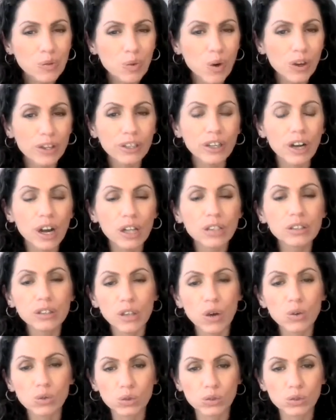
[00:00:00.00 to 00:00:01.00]
water
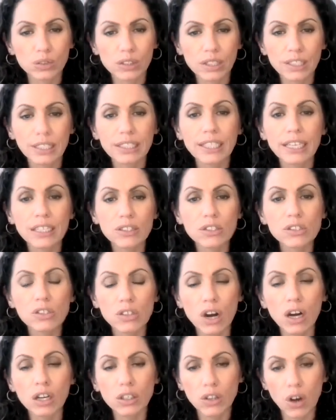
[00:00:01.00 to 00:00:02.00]
alone can
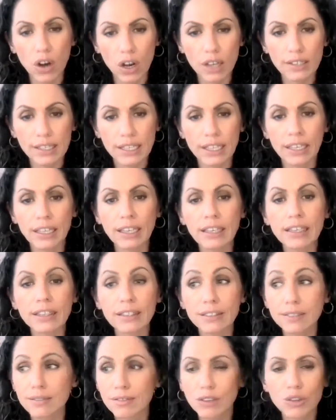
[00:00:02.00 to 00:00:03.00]
start causing
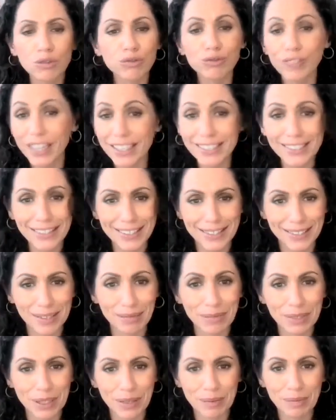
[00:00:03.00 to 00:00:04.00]
crazy
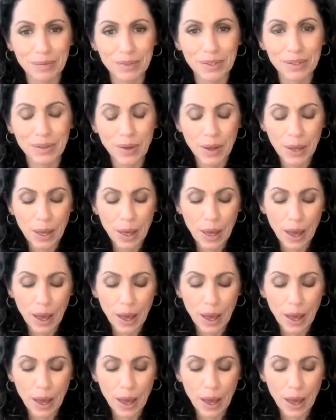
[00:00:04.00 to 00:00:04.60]
symptoms.